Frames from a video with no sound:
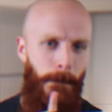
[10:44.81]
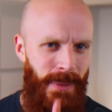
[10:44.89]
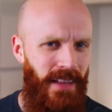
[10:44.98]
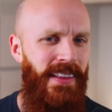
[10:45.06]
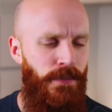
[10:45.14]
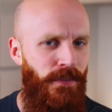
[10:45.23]

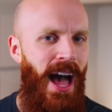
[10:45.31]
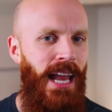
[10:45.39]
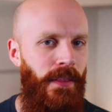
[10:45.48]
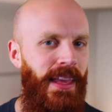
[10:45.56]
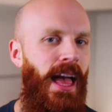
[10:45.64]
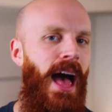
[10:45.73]
Billy
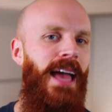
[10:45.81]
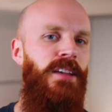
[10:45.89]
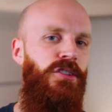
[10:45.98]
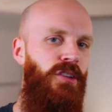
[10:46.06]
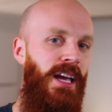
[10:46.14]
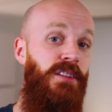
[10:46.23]
finally got
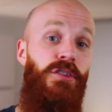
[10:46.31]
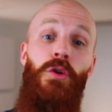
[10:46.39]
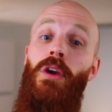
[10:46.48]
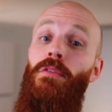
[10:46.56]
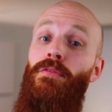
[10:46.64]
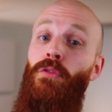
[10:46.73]
his chance to
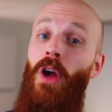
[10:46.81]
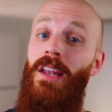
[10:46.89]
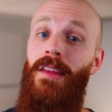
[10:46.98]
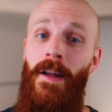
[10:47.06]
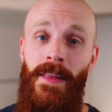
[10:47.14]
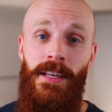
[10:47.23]
confront
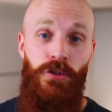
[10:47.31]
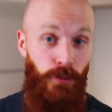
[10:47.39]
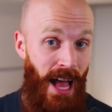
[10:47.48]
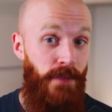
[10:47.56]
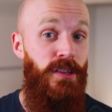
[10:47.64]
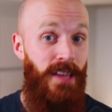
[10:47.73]

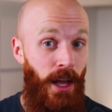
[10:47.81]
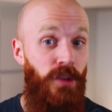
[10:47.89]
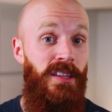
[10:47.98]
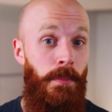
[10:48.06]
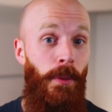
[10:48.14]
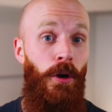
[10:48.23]
Travis
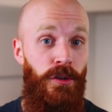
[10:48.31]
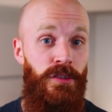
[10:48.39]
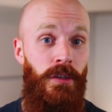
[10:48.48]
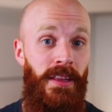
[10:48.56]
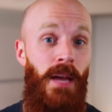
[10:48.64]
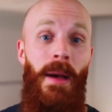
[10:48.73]
Kelce
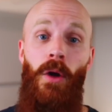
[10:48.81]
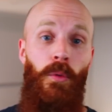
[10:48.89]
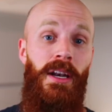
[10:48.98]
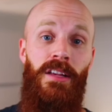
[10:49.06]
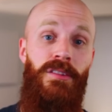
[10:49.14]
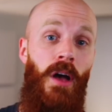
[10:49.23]
personally about
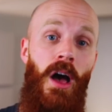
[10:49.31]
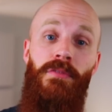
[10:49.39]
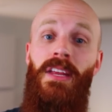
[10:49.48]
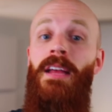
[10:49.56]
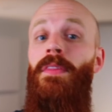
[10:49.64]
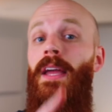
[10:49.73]
running soft
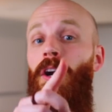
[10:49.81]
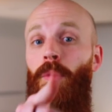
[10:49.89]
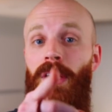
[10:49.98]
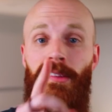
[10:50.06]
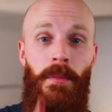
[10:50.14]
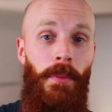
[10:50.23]
in their
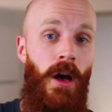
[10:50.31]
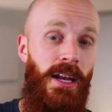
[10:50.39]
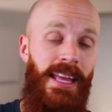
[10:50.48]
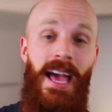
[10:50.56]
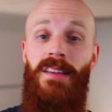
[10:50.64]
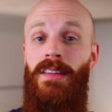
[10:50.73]
recent
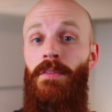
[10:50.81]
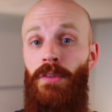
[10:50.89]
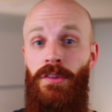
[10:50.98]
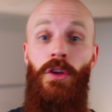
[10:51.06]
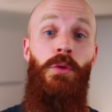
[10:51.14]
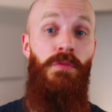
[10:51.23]
podcast
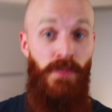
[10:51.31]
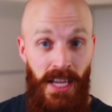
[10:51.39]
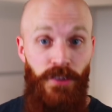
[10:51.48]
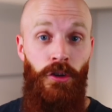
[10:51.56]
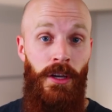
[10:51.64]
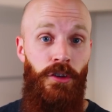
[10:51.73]
episode
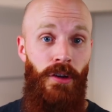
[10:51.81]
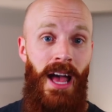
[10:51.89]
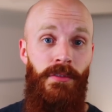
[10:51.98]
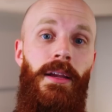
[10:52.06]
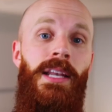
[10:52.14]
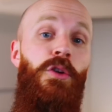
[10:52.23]
featuring
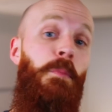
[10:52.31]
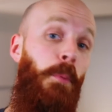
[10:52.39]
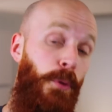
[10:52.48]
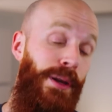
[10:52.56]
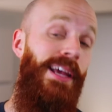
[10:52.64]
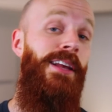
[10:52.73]
Travis, and it was
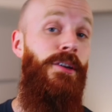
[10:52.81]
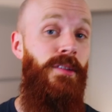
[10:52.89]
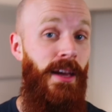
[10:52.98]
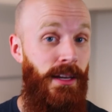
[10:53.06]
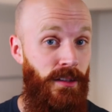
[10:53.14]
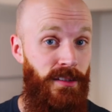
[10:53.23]
pretty
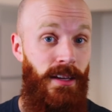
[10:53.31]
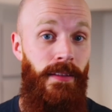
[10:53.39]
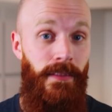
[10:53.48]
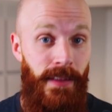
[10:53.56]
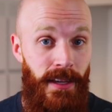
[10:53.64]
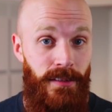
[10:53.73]
entertaining to say the
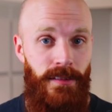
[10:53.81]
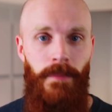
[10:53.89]
least.